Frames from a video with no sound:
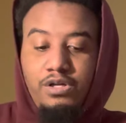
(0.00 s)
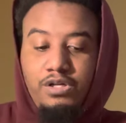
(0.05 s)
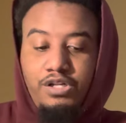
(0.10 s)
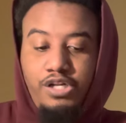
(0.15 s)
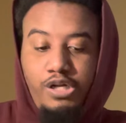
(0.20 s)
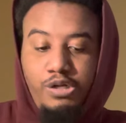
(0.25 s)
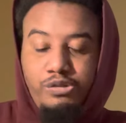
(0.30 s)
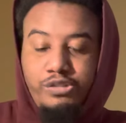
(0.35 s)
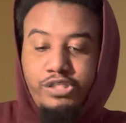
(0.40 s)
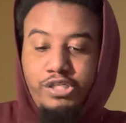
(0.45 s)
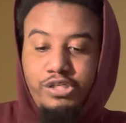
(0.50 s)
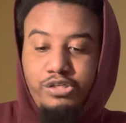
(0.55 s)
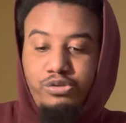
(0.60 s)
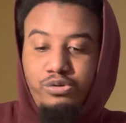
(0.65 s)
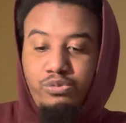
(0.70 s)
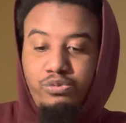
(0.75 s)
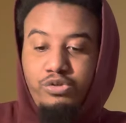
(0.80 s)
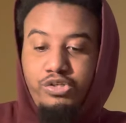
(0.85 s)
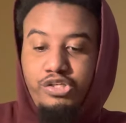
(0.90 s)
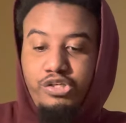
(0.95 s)
There's a
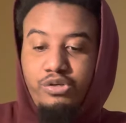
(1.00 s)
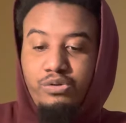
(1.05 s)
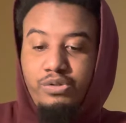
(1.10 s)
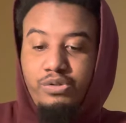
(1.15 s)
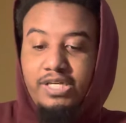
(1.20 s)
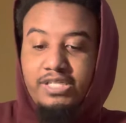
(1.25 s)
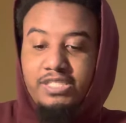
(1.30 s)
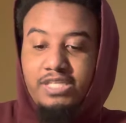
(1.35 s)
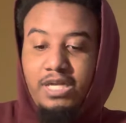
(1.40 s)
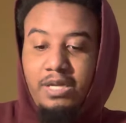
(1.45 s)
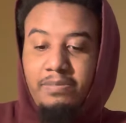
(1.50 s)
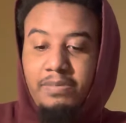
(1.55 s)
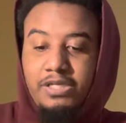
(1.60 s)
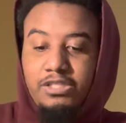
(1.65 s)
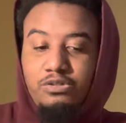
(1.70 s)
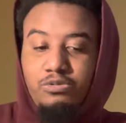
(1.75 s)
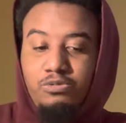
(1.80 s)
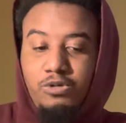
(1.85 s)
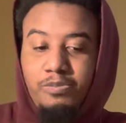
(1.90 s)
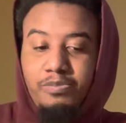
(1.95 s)
new you that's coming
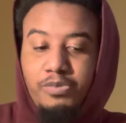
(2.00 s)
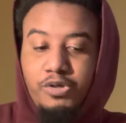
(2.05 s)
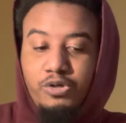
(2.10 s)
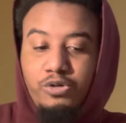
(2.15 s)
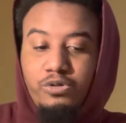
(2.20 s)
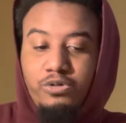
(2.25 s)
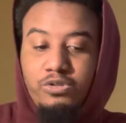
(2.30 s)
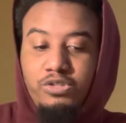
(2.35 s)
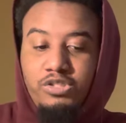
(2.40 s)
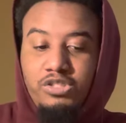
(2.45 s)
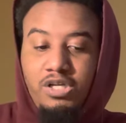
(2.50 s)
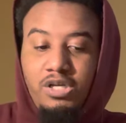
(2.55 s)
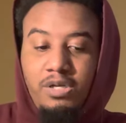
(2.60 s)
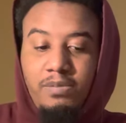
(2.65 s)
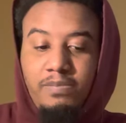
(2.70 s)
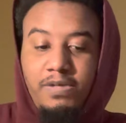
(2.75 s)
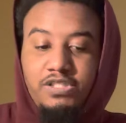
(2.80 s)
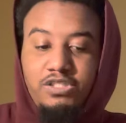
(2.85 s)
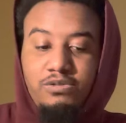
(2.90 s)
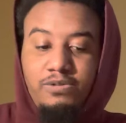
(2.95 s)
to emerge,
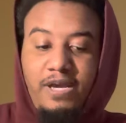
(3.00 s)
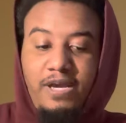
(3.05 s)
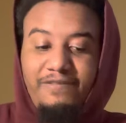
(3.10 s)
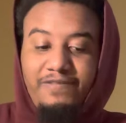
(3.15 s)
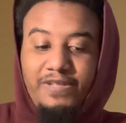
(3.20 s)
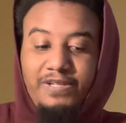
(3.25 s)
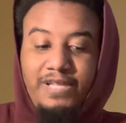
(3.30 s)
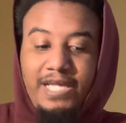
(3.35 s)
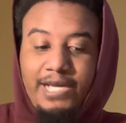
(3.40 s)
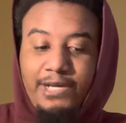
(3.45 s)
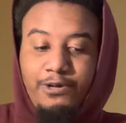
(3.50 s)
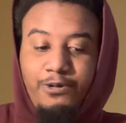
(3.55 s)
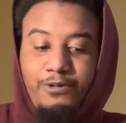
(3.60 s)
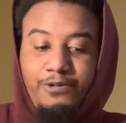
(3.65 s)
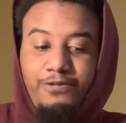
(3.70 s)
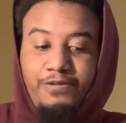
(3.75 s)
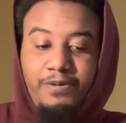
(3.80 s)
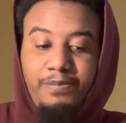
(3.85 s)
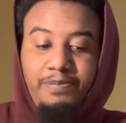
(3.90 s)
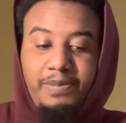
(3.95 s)
but you have to let go
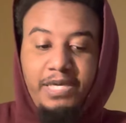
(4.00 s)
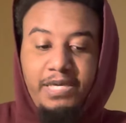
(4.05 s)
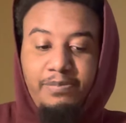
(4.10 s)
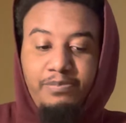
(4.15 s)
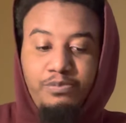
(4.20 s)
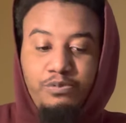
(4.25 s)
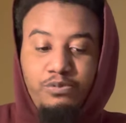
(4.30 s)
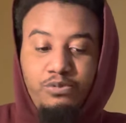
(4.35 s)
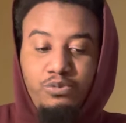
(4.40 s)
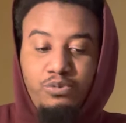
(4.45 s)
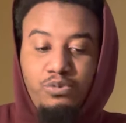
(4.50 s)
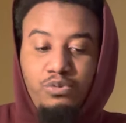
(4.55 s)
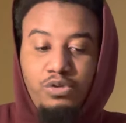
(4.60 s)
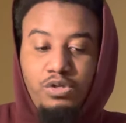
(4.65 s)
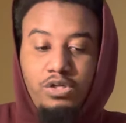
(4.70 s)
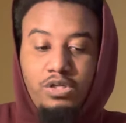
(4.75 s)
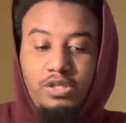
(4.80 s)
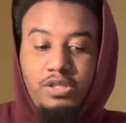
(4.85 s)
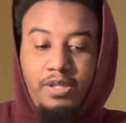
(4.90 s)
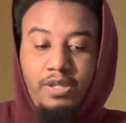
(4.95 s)
of the people,
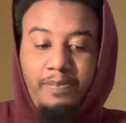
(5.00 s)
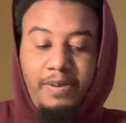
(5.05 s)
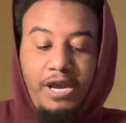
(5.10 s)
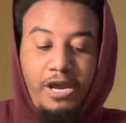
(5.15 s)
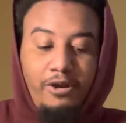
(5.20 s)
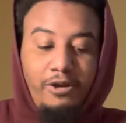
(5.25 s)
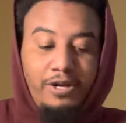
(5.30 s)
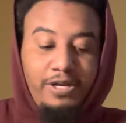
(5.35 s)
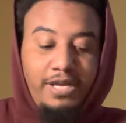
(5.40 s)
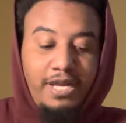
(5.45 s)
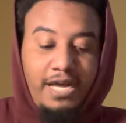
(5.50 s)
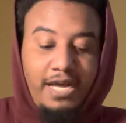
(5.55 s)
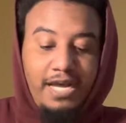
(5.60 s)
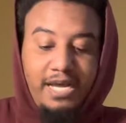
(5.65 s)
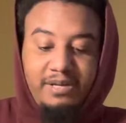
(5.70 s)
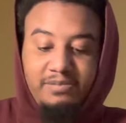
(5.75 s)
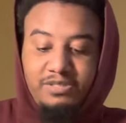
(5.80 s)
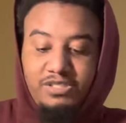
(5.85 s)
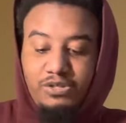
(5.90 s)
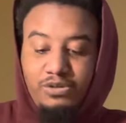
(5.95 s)
the
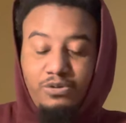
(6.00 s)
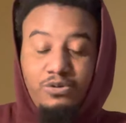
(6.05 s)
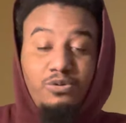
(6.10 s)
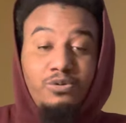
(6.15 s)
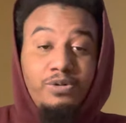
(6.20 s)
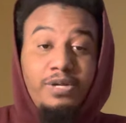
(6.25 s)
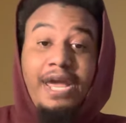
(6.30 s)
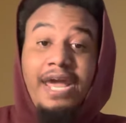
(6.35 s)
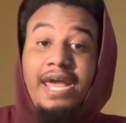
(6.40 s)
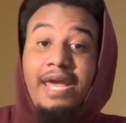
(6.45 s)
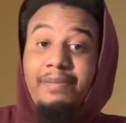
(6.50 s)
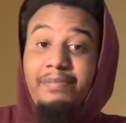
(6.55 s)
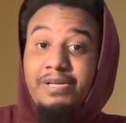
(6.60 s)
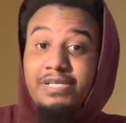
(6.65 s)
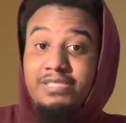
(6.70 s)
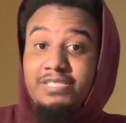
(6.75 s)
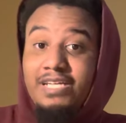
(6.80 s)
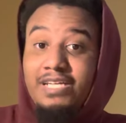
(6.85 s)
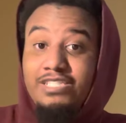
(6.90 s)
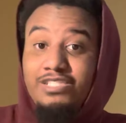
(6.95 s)
paradigms, the old
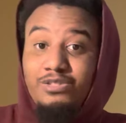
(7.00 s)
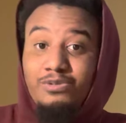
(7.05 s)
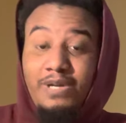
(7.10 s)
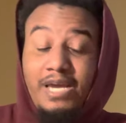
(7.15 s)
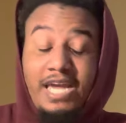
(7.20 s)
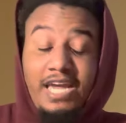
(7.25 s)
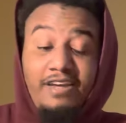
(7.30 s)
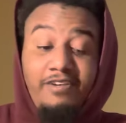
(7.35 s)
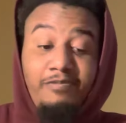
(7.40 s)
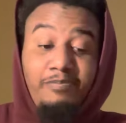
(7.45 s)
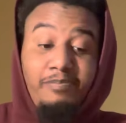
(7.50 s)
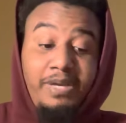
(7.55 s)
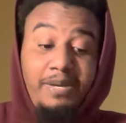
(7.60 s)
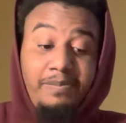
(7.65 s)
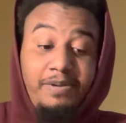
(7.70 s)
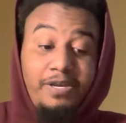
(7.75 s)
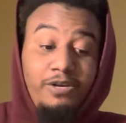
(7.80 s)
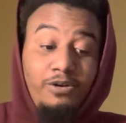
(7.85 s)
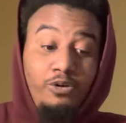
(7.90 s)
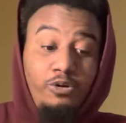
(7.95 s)
habits that you have,
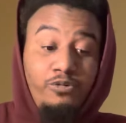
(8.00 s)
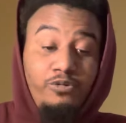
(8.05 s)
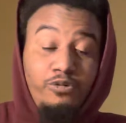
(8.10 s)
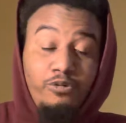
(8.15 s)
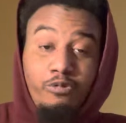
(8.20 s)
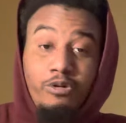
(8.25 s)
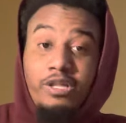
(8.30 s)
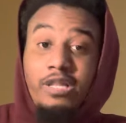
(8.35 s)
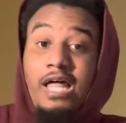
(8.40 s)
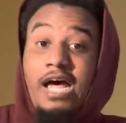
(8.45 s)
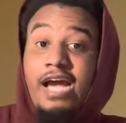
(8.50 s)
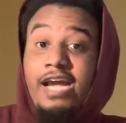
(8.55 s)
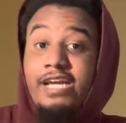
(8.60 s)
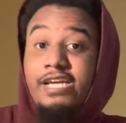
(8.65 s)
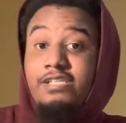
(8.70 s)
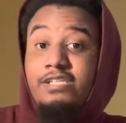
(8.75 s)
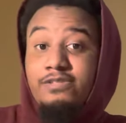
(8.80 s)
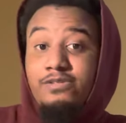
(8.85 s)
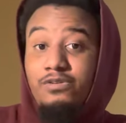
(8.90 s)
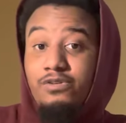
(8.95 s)
maybe an
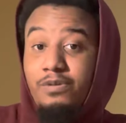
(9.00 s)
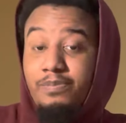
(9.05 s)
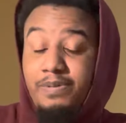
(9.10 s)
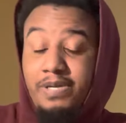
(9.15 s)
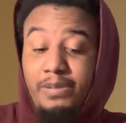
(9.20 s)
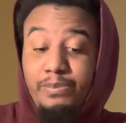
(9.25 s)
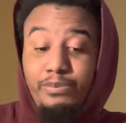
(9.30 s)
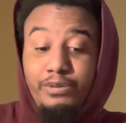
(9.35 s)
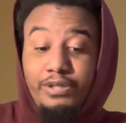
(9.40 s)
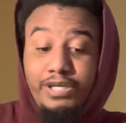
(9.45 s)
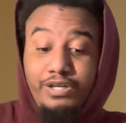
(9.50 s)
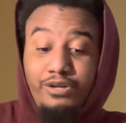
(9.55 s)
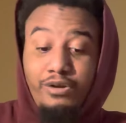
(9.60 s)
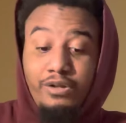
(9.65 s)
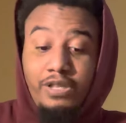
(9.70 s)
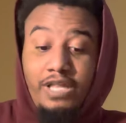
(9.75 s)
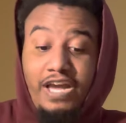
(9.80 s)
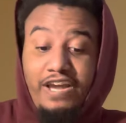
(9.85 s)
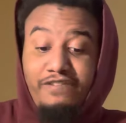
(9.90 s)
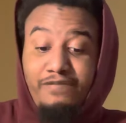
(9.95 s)
over-reliance on the people in your
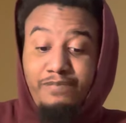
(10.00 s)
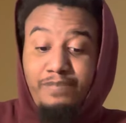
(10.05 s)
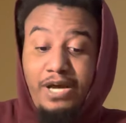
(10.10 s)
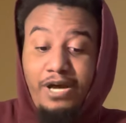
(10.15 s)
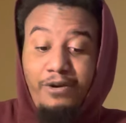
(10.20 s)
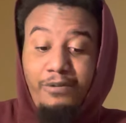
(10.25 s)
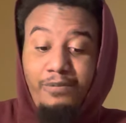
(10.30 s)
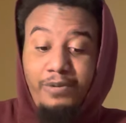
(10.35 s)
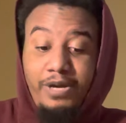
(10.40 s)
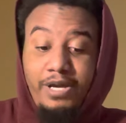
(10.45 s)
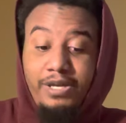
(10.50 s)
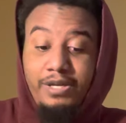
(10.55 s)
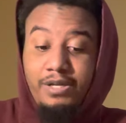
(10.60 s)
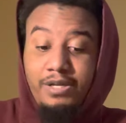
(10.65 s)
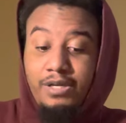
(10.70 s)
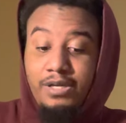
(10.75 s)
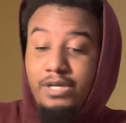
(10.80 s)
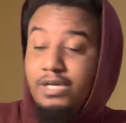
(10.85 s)
life, pile one.